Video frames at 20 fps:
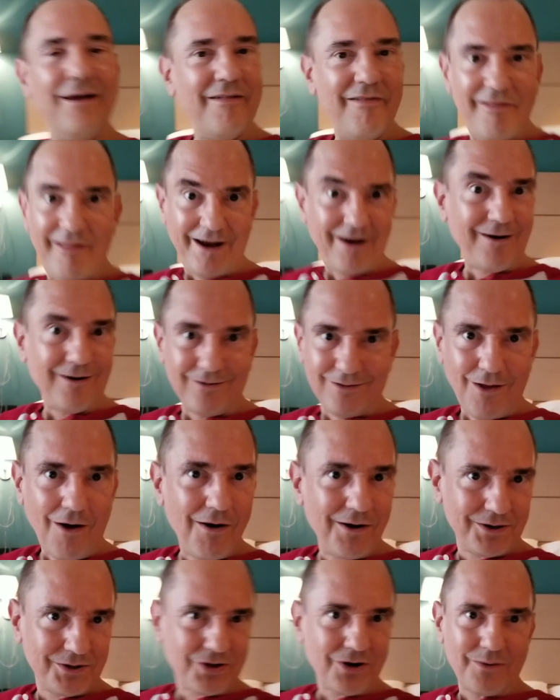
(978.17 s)
their
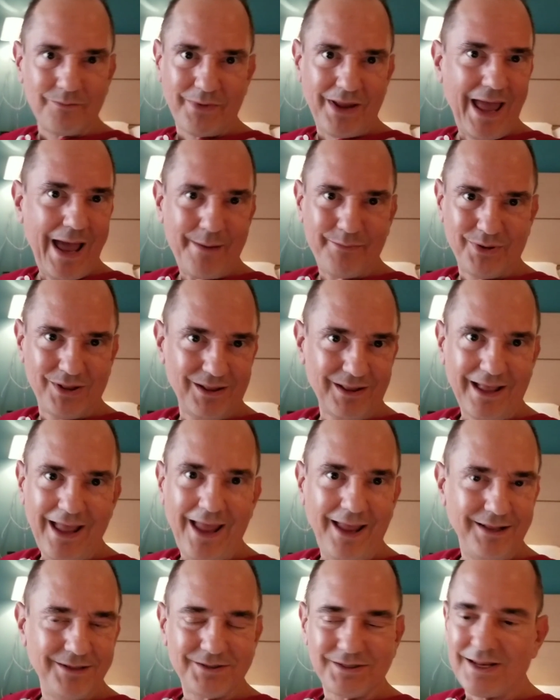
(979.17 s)
long term capital
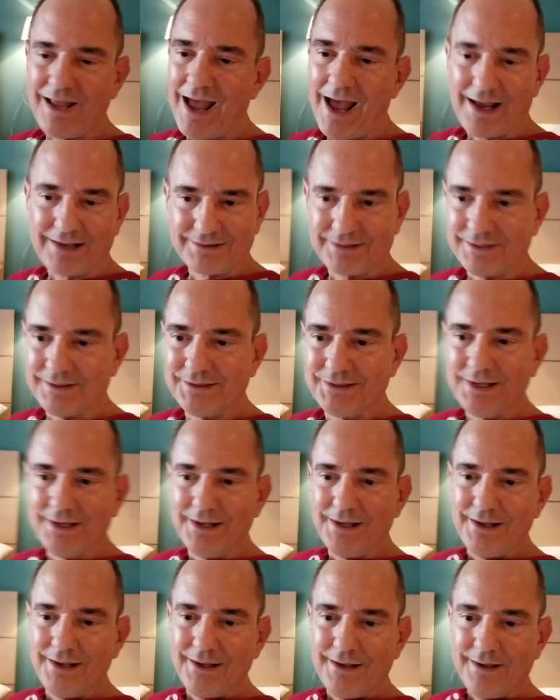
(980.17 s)
gains taxes
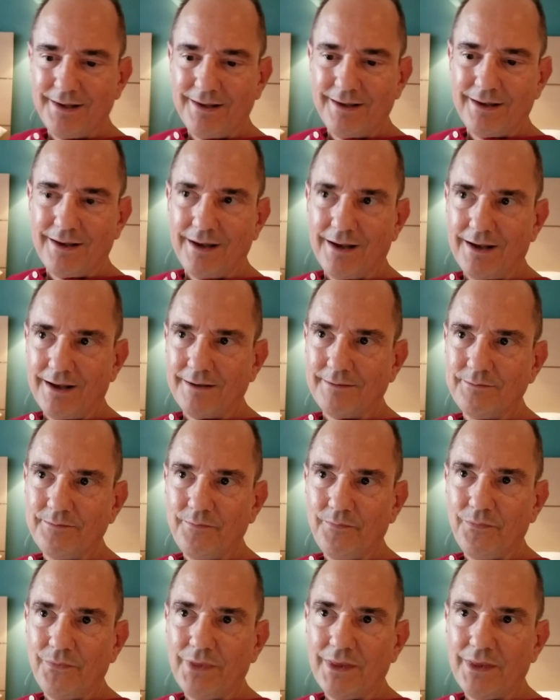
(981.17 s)
because um,